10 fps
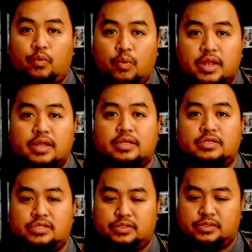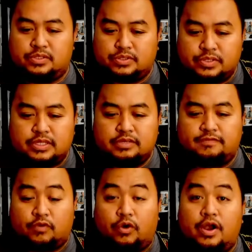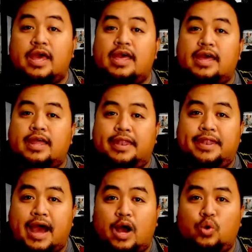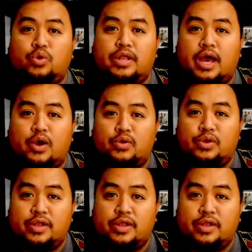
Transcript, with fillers: 3, 4, 1, 2, 3, 4, down, down,